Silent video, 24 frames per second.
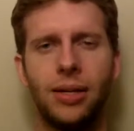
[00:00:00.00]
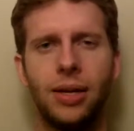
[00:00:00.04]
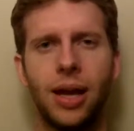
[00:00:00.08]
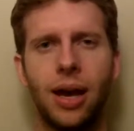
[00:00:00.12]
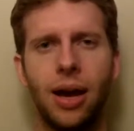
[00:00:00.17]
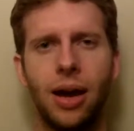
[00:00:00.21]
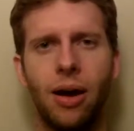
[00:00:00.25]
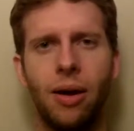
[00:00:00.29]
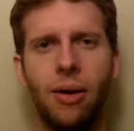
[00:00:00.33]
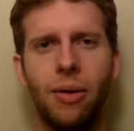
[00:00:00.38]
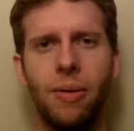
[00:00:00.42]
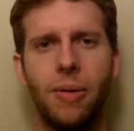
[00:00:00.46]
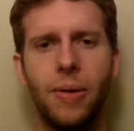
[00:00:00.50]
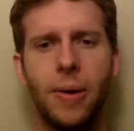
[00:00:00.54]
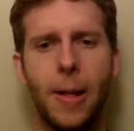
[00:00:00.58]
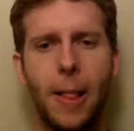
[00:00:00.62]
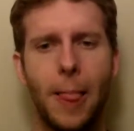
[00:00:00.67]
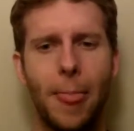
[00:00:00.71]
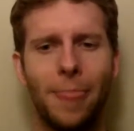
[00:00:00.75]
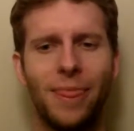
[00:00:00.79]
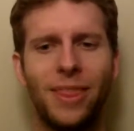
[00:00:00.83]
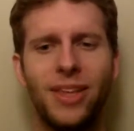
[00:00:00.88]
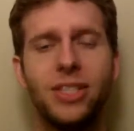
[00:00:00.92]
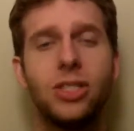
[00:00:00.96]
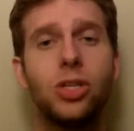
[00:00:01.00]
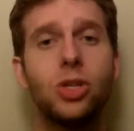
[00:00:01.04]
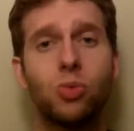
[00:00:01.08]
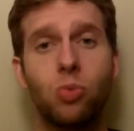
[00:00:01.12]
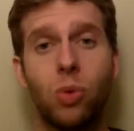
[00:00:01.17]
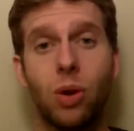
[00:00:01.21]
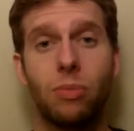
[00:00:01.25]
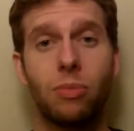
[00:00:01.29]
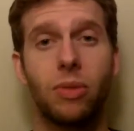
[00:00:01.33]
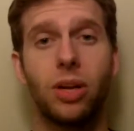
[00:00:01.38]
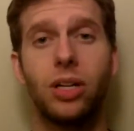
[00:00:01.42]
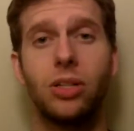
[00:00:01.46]
Now, this is
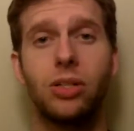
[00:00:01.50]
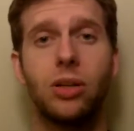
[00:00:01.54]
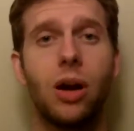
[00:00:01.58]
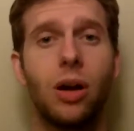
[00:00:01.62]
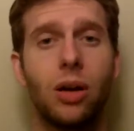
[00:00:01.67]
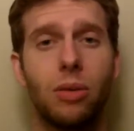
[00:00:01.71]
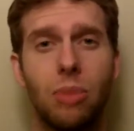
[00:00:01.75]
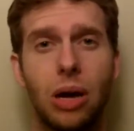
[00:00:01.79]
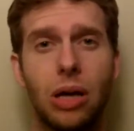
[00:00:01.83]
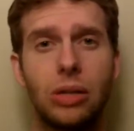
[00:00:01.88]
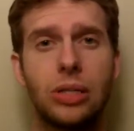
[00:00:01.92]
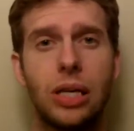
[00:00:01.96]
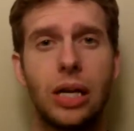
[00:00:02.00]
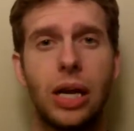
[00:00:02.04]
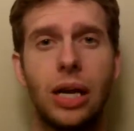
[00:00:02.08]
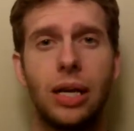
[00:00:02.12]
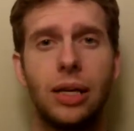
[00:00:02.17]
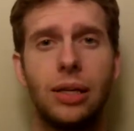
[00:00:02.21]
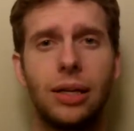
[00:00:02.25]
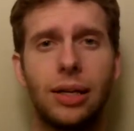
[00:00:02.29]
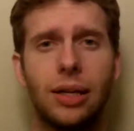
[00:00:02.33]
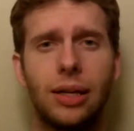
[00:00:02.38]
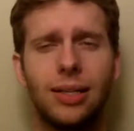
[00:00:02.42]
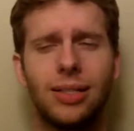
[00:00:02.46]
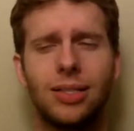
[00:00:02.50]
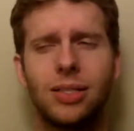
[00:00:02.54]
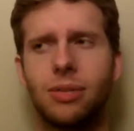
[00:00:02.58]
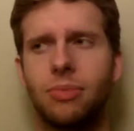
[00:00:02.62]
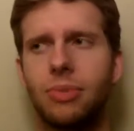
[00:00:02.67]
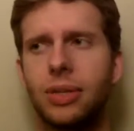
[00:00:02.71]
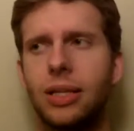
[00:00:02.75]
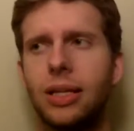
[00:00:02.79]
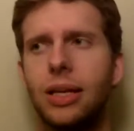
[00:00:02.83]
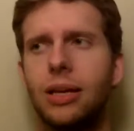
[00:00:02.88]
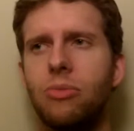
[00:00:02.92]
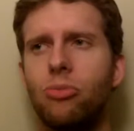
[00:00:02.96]
what I'm going to talk about today. It's
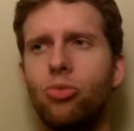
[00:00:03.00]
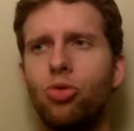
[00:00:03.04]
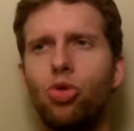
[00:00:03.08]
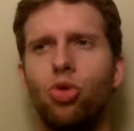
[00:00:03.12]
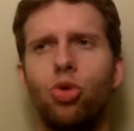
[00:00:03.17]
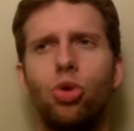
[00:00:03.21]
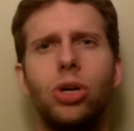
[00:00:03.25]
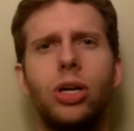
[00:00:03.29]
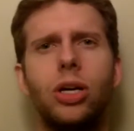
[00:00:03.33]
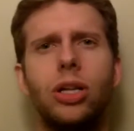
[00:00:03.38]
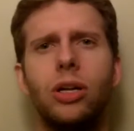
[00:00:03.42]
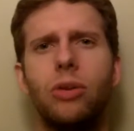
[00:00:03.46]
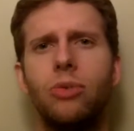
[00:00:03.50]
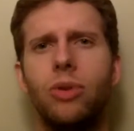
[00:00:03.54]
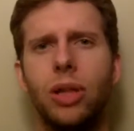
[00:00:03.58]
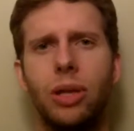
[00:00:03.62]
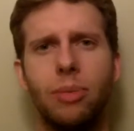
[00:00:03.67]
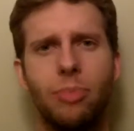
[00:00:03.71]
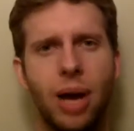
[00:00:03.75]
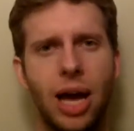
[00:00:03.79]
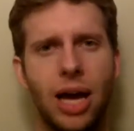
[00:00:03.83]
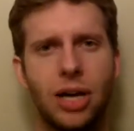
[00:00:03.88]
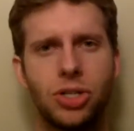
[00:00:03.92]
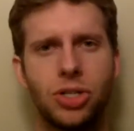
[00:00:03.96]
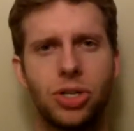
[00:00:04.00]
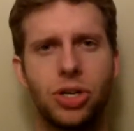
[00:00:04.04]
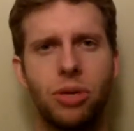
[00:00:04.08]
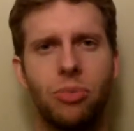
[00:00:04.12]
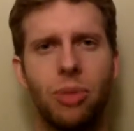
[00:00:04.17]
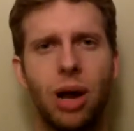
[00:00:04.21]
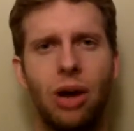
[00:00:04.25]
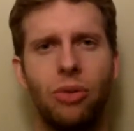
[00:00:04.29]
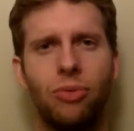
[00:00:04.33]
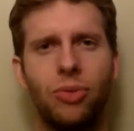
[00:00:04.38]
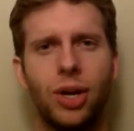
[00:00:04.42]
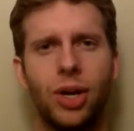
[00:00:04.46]
something that I'm really passionate
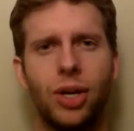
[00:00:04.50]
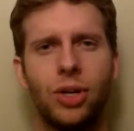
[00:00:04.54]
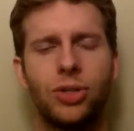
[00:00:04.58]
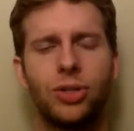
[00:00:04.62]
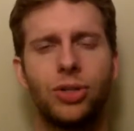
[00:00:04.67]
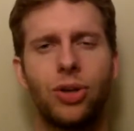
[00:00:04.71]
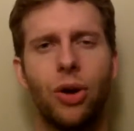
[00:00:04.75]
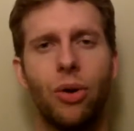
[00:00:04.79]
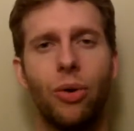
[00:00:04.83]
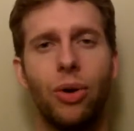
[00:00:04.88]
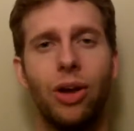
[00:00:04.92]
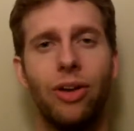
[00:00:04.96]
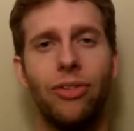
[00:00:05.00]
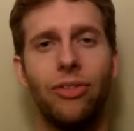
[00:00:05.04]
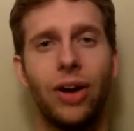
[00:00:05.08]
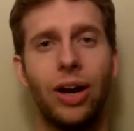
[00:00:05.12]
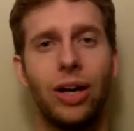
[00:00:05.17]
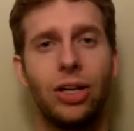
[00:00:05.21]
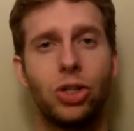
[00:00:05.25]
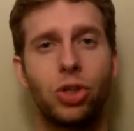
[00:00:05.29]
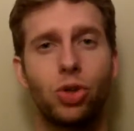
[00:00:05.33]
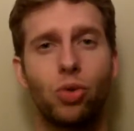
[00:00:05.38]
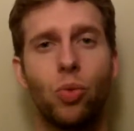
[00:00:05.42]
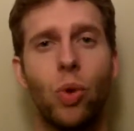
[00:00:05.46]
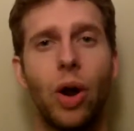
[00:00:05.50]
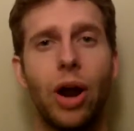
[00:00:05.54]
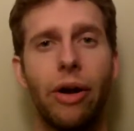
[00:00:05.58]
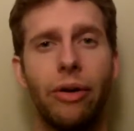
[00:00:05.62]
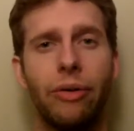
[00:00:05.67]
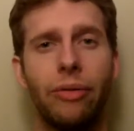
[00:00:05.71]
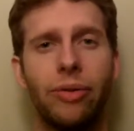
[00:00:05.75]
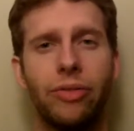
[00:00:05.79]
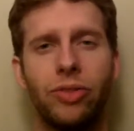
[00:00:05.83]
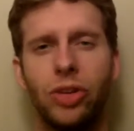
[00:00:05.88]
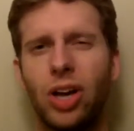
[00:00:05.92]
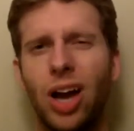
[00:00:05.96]
about. So if I
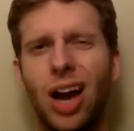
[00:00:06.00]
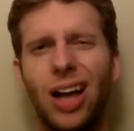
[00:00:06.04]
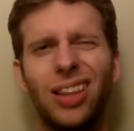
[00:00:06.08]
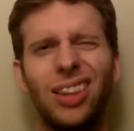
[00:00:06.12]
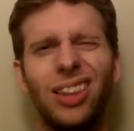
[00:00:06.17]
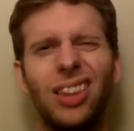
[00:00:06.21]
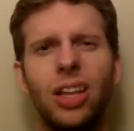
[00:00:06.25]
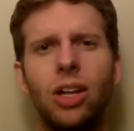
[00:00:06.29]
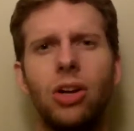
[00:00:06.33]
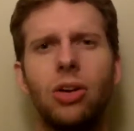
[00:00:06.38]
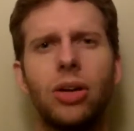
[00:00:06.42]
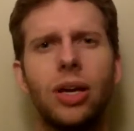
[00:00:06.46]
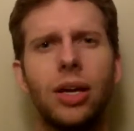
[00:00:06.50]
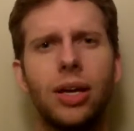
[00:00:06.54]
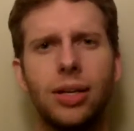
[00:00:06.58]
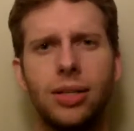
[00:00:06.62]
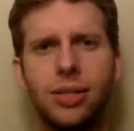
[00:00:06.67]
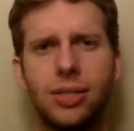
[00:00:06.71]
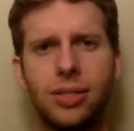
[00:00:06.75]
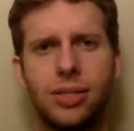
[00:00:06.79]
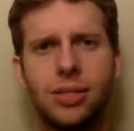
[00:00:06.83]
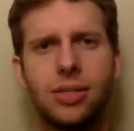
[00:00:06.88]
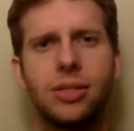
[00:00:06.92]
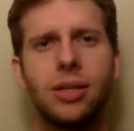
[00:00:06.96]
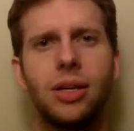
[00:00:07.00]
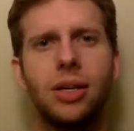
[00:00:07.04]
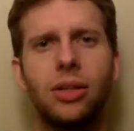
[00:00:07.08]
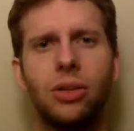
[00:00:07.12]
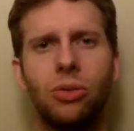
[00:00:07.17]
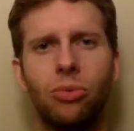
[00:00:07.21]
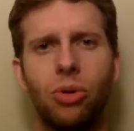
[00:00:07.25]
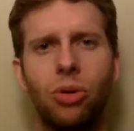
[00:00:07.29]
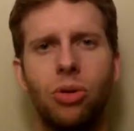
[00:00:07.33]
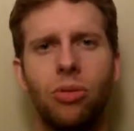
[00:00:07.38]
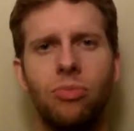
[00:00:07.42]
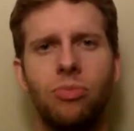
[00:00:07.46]
swear, you got little kids in
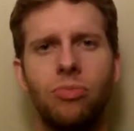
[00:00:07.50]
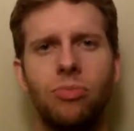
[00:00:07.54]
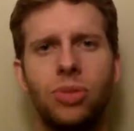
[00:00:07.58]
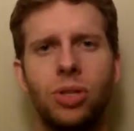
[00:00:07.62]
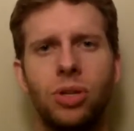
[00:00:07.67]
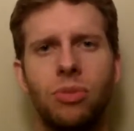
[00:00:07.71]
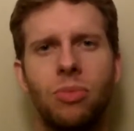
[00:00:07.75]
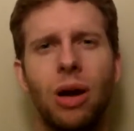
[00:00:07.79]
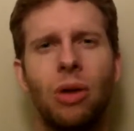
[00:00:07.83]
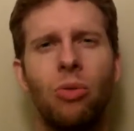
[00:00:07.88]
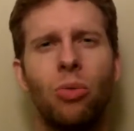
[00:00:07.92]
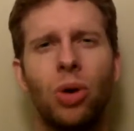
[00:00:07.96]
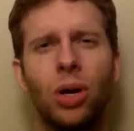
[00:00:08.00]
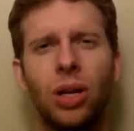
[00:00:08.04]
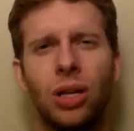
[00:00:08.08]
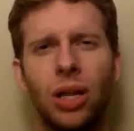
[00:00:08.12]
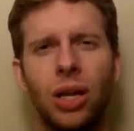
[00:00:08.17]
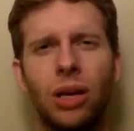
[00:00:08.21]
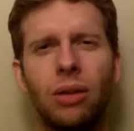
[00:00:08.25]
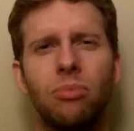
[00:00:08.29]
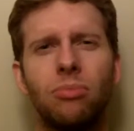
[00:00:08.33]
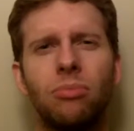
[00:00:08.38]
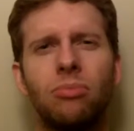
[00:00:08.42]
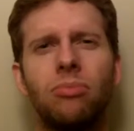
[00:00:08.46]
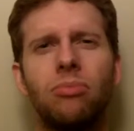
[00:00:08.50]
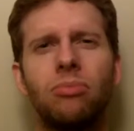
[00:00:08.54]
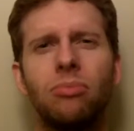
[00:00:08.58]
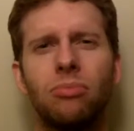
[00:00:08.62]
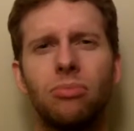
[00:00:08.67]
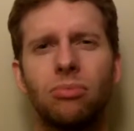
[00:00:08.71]
the room, you might want to let them